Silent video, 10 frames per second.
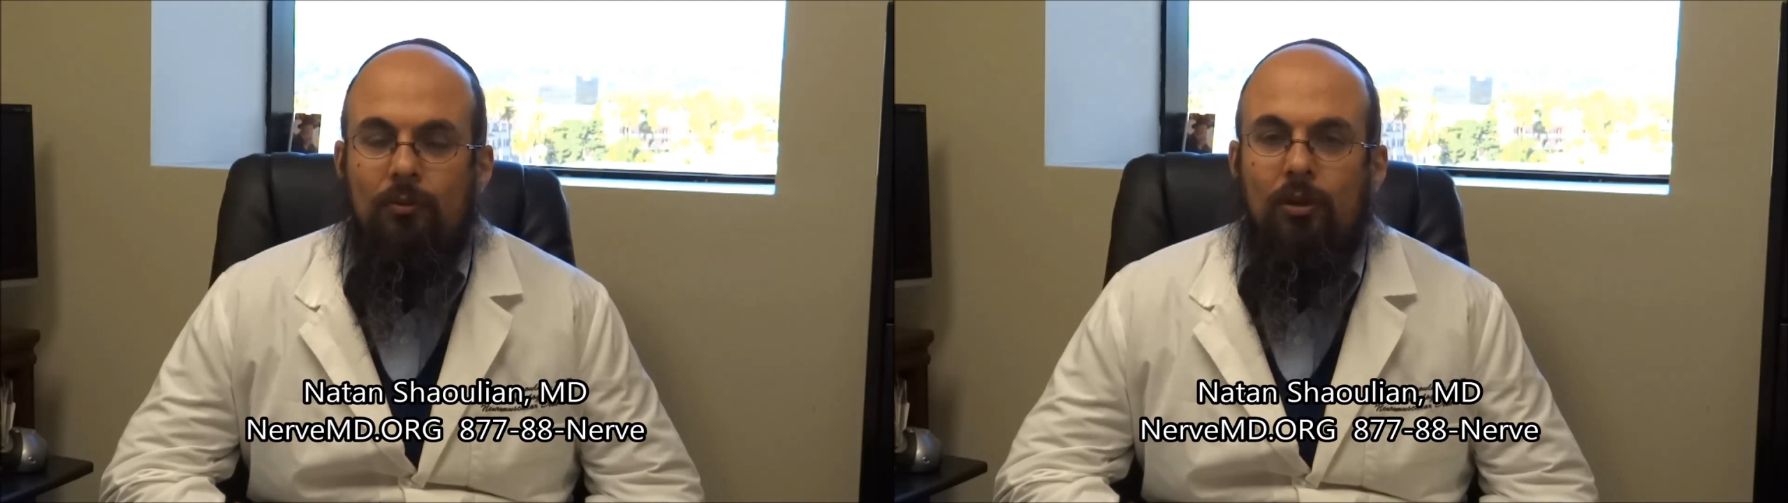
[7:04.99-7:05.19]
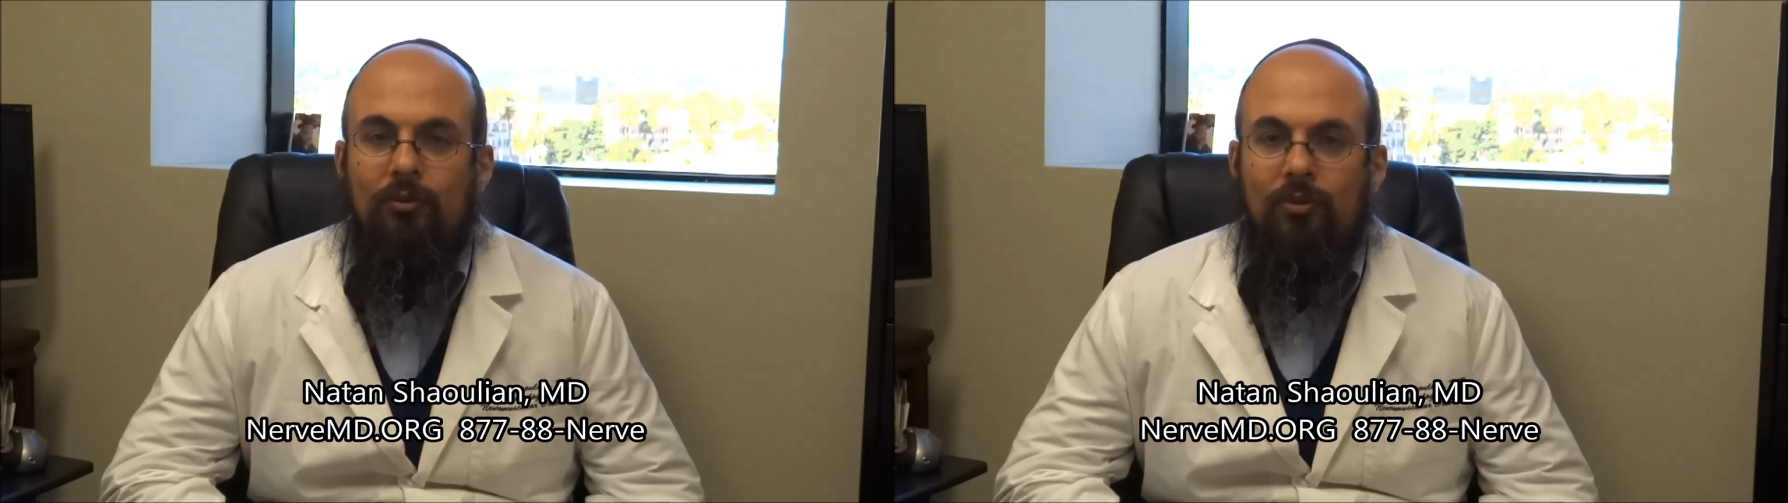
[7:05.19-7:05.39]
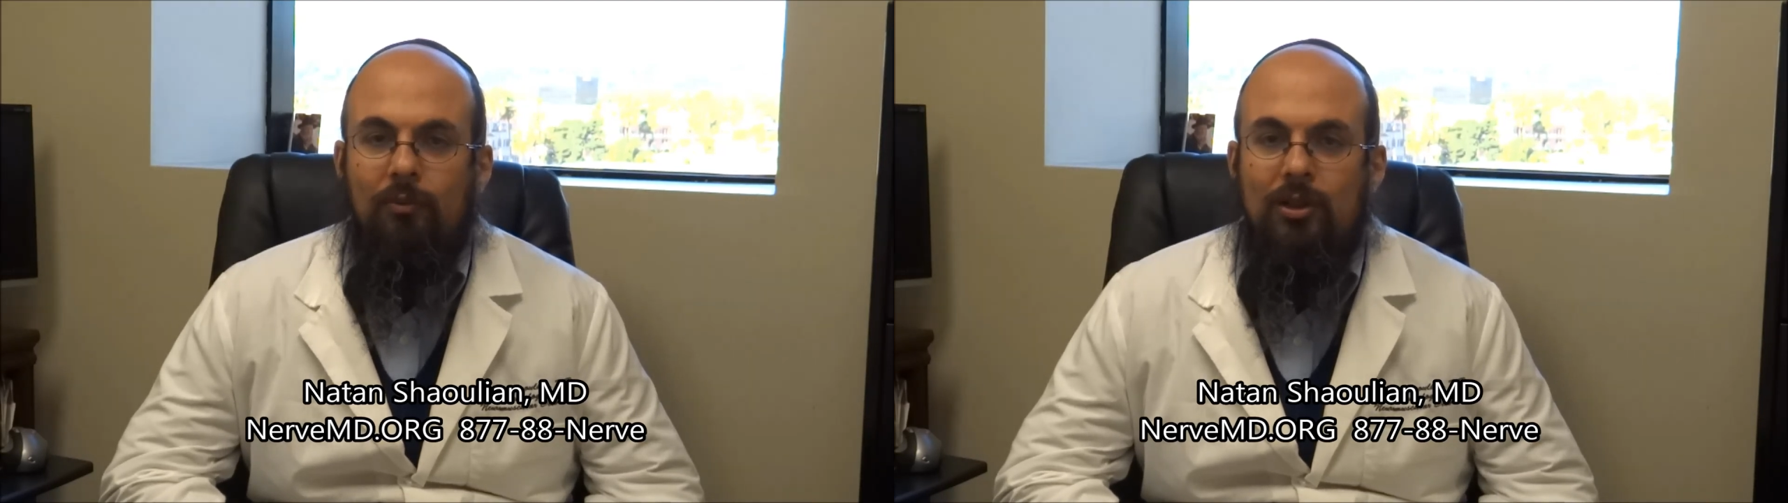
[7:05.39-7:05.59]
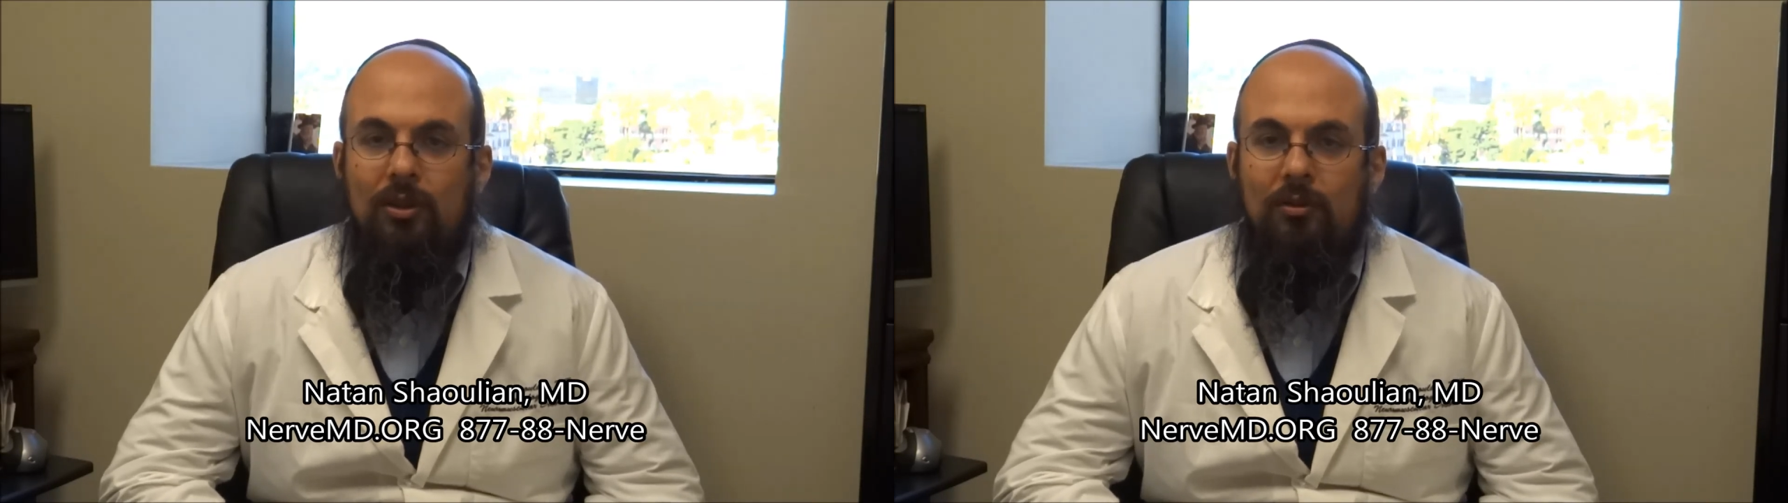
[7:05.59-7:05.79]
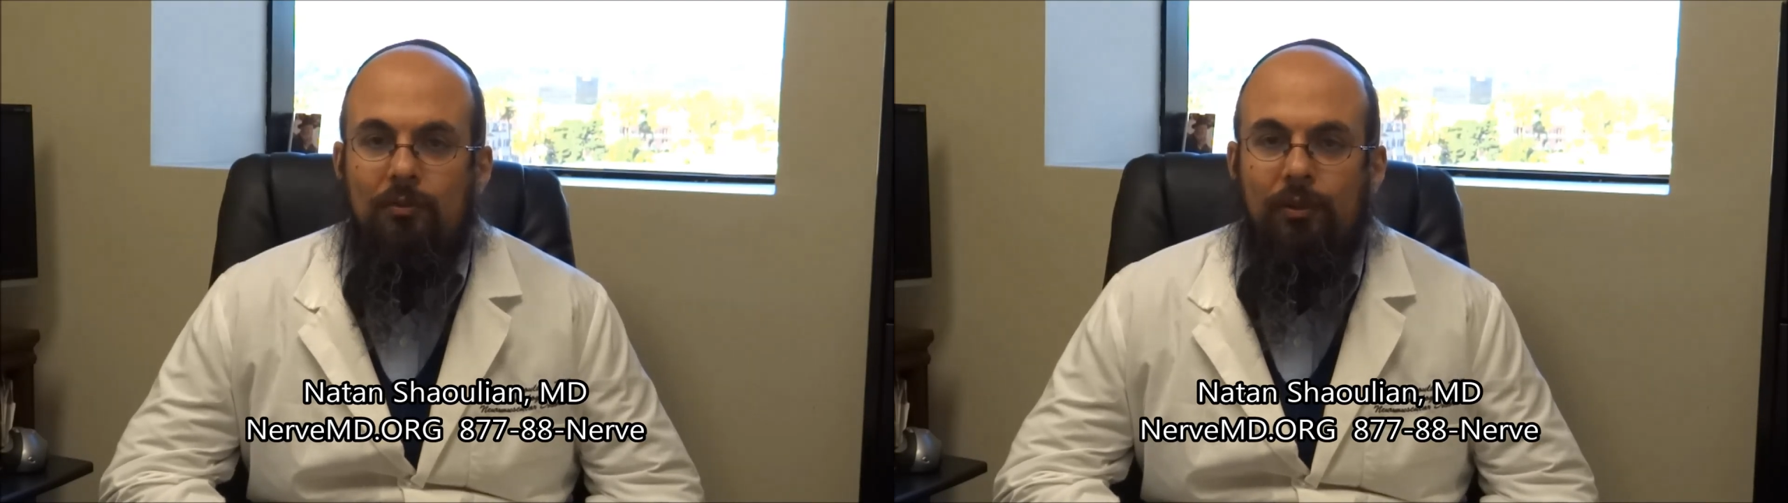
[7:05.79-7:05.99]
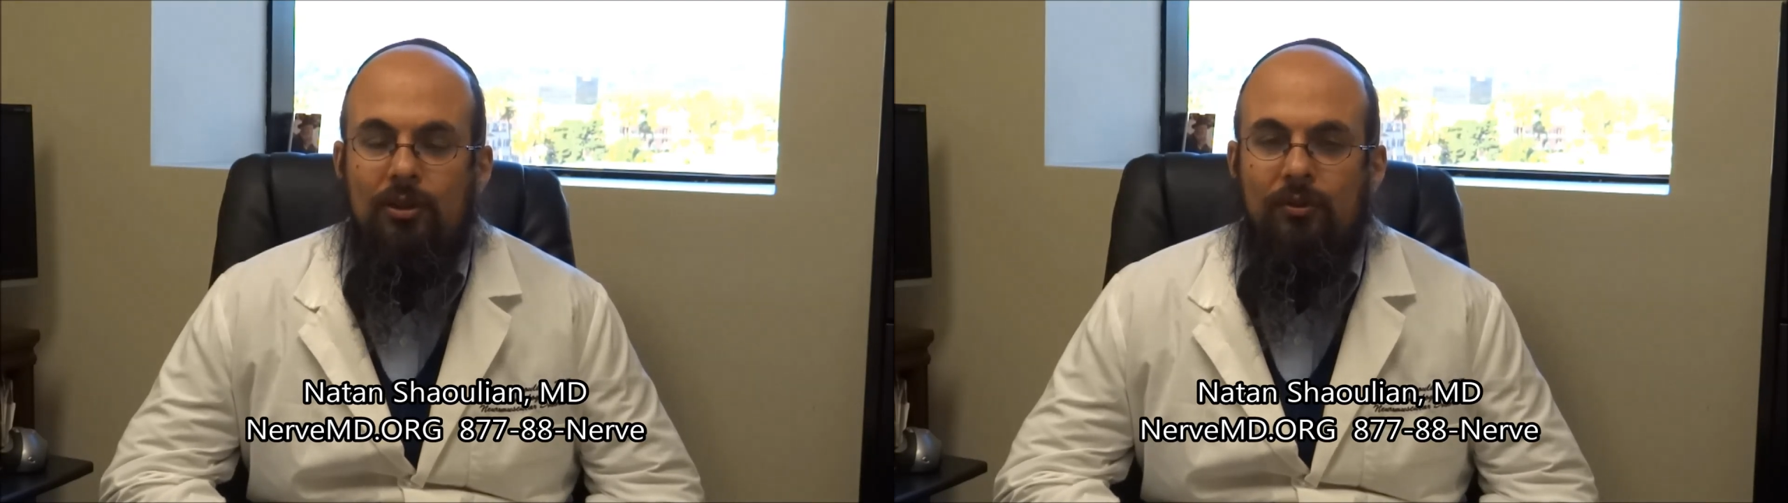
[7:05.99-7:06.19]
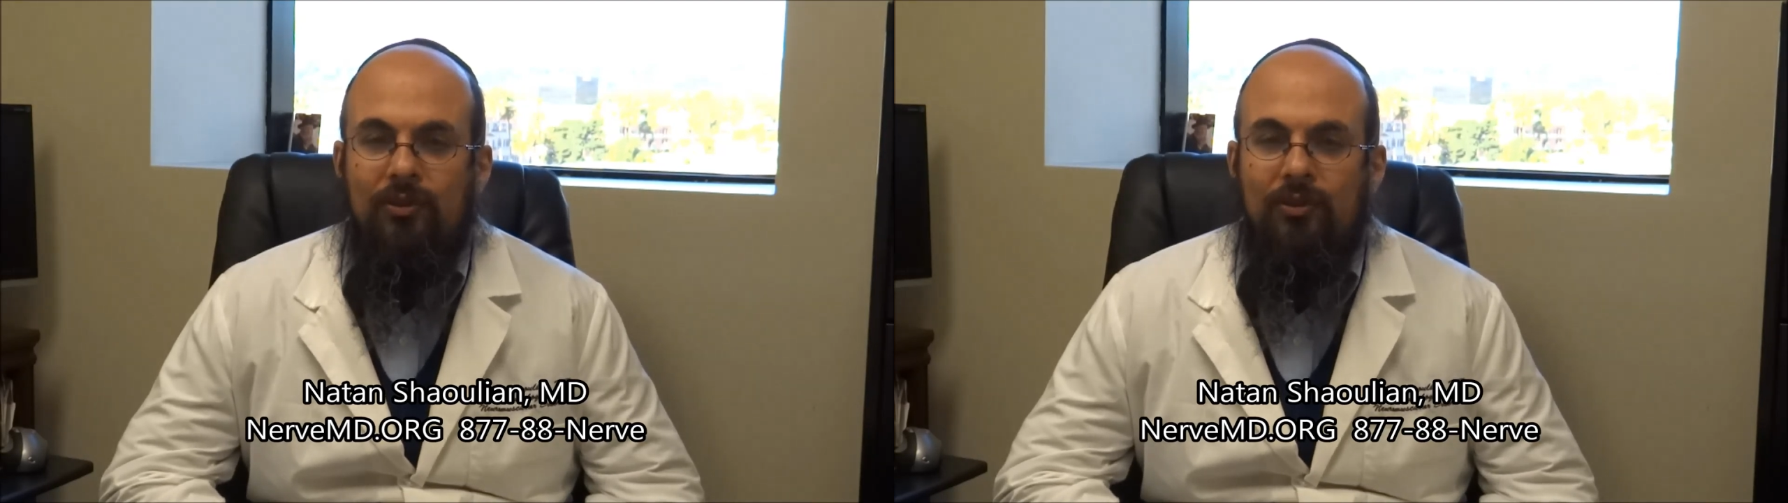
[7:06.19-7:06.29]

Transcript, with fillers: For more information, please